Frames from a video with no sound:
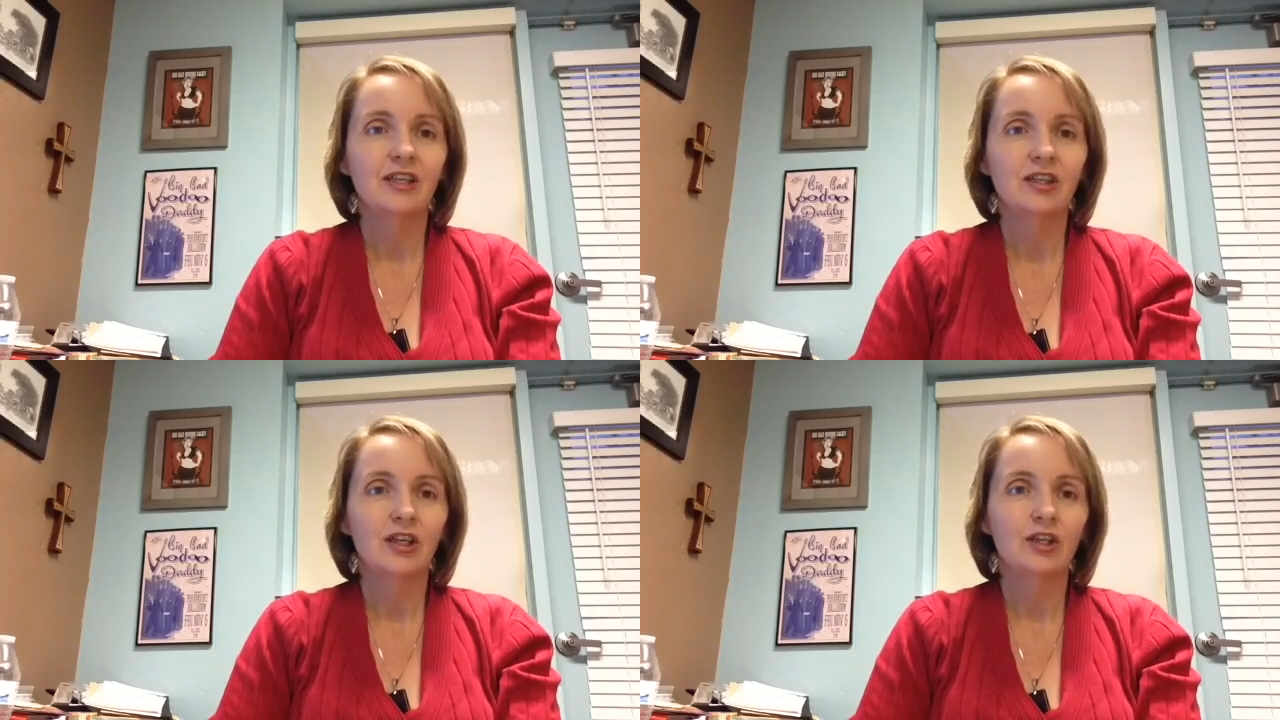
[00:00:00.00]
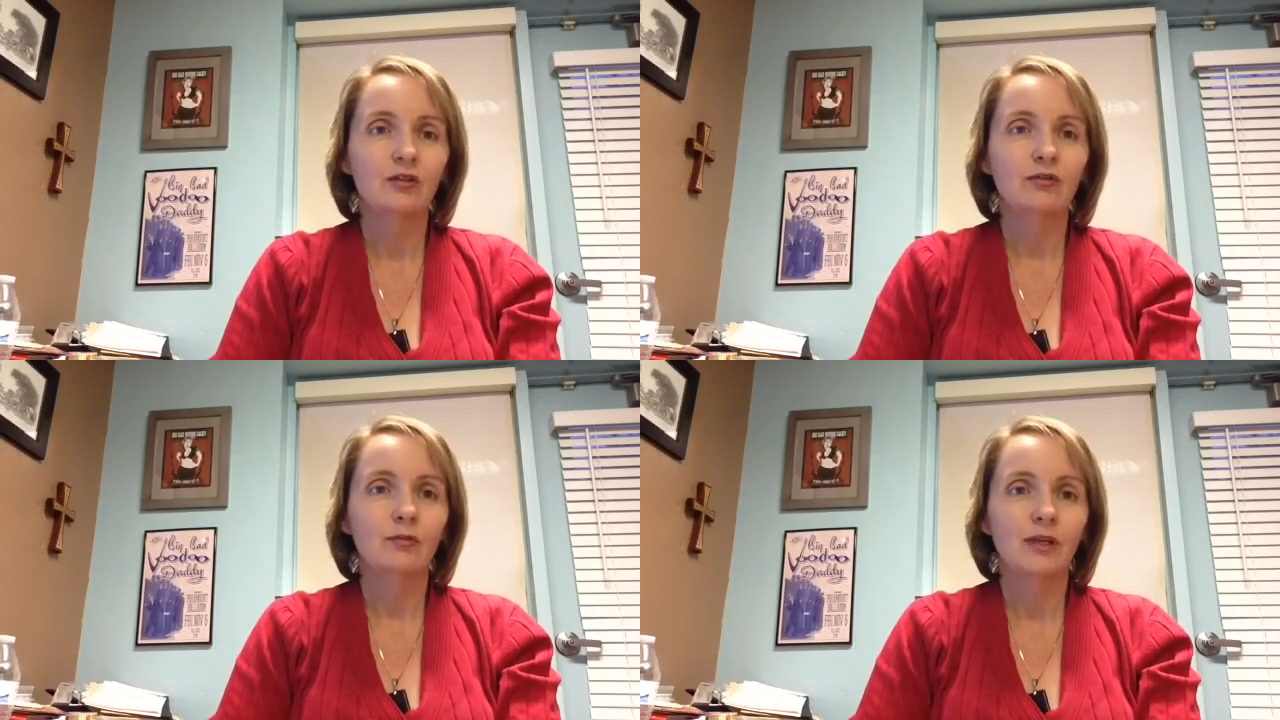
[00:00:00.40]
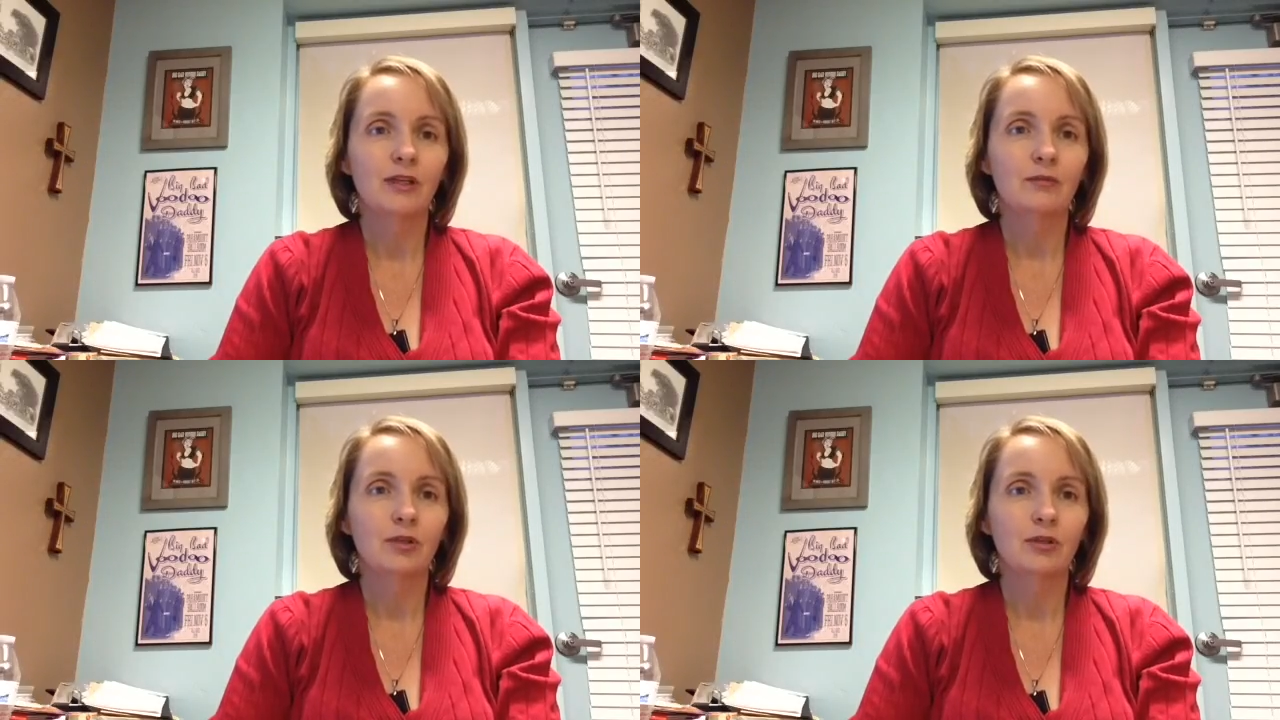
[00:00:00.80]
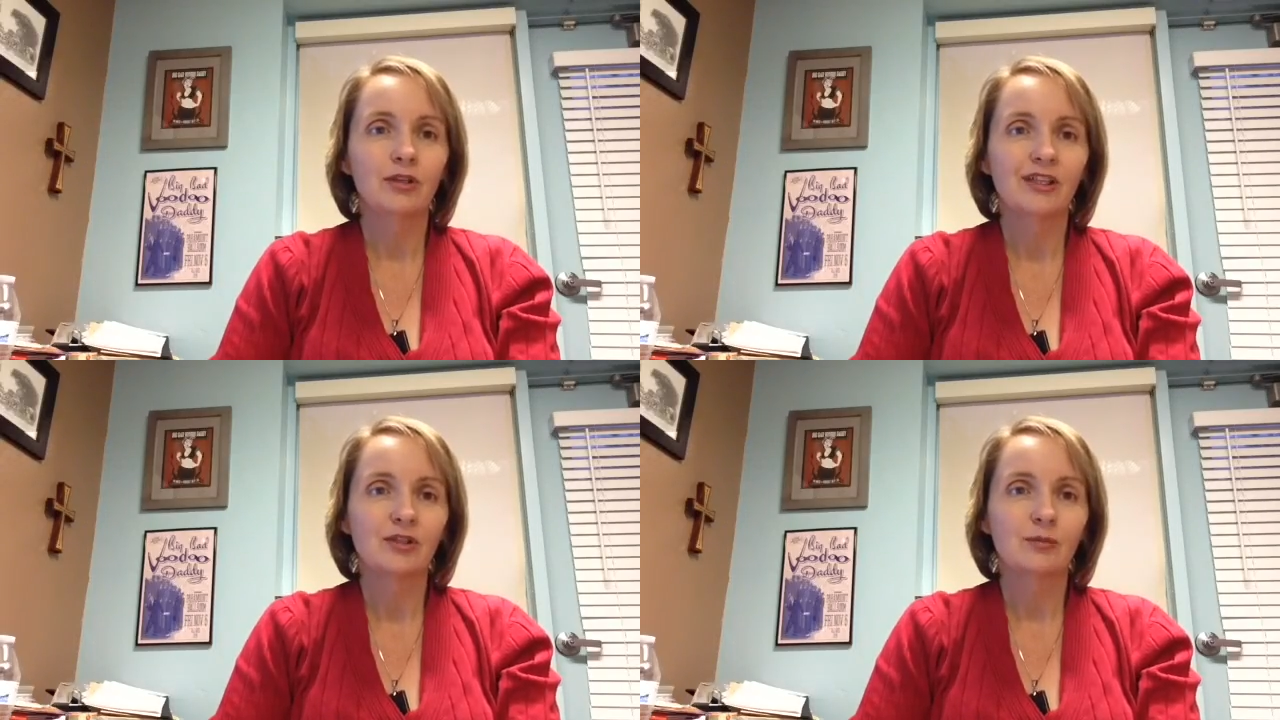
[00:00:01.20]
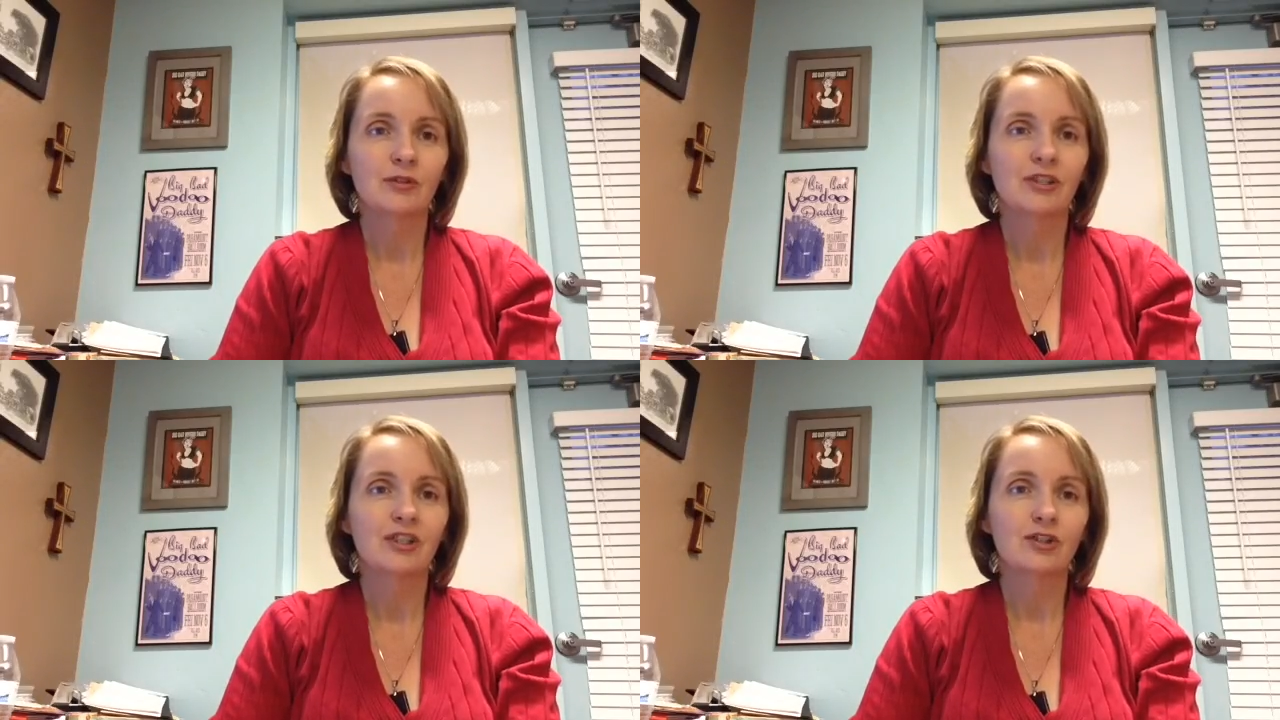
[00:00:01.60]
Thank you for making PO Decimo
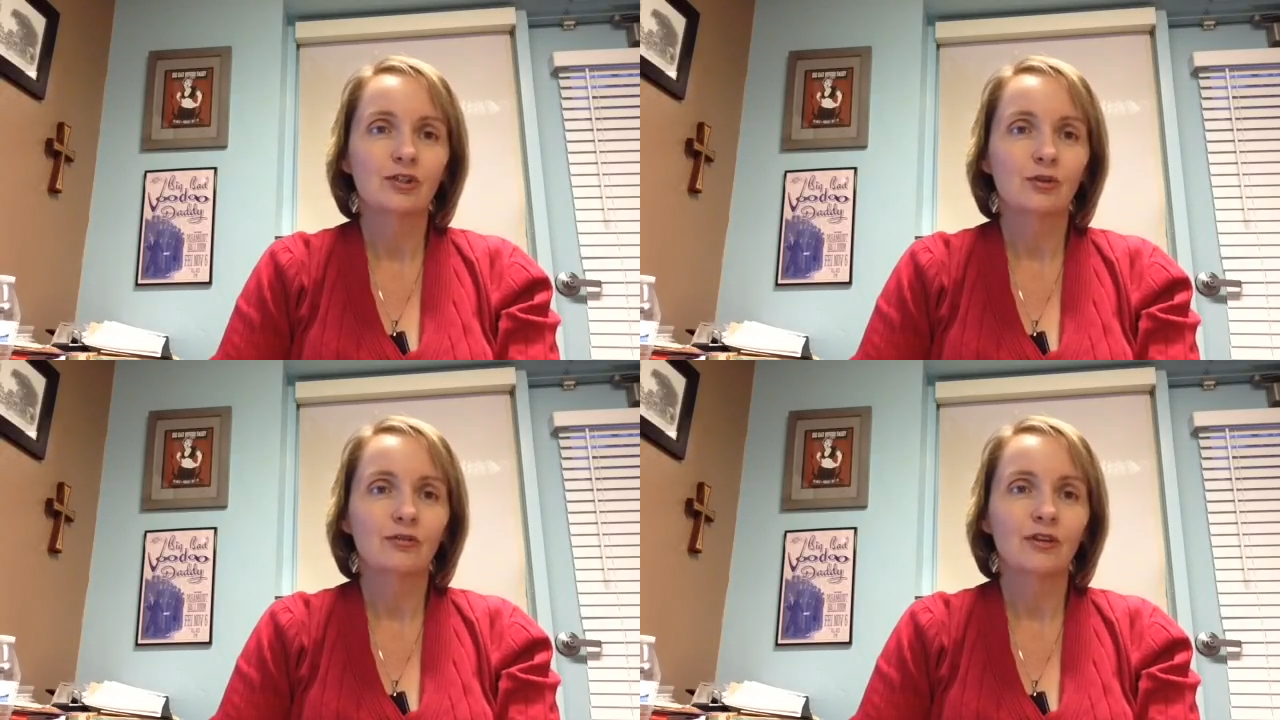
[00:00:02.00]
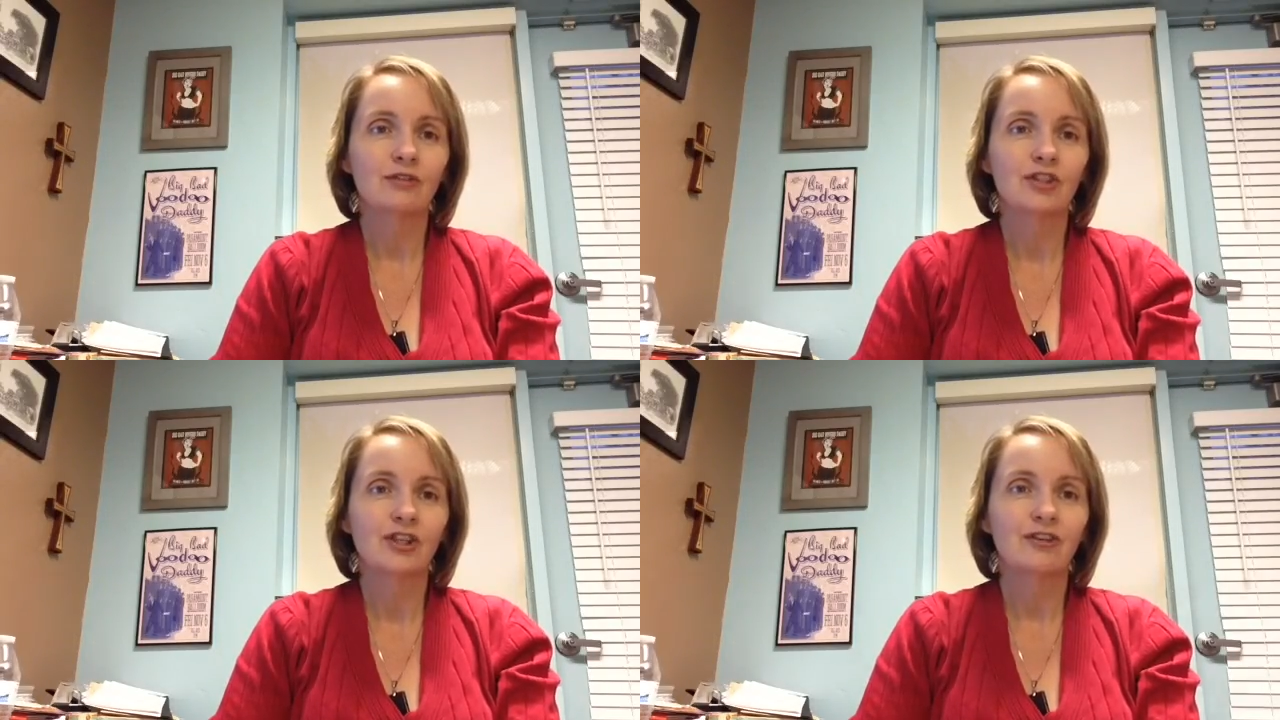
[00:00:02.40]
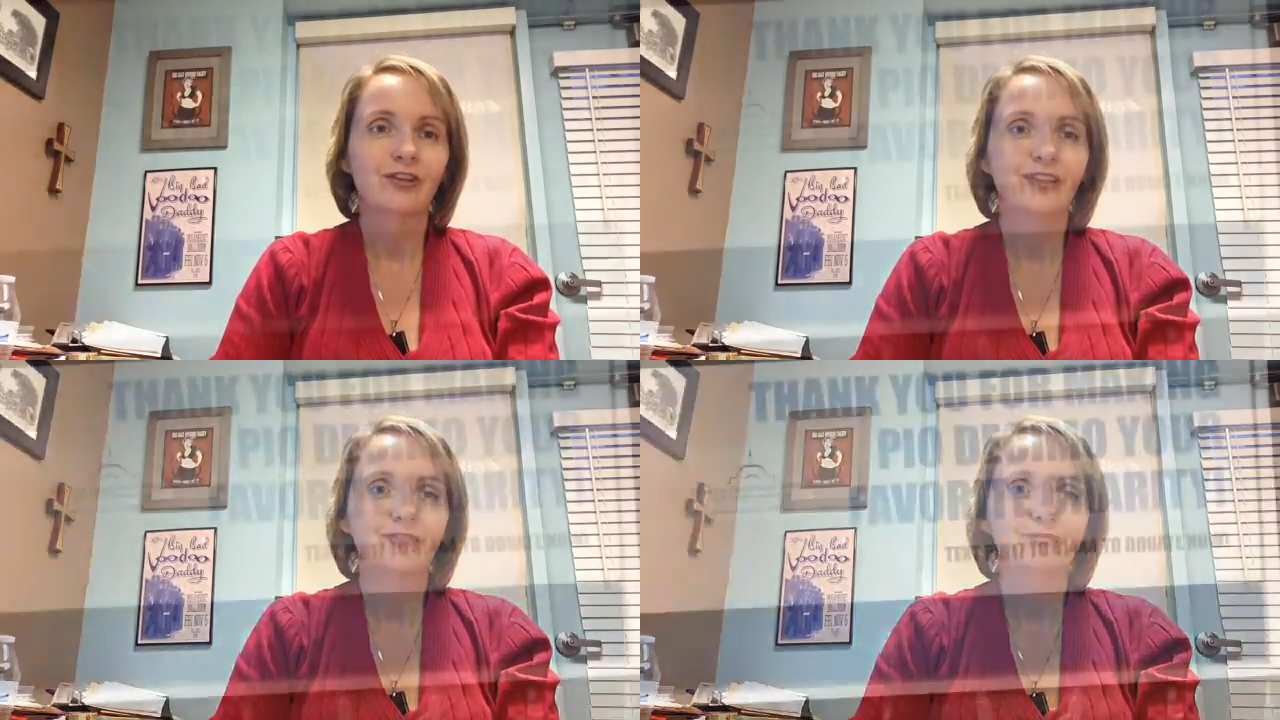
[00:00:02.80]
Center your favorite charity.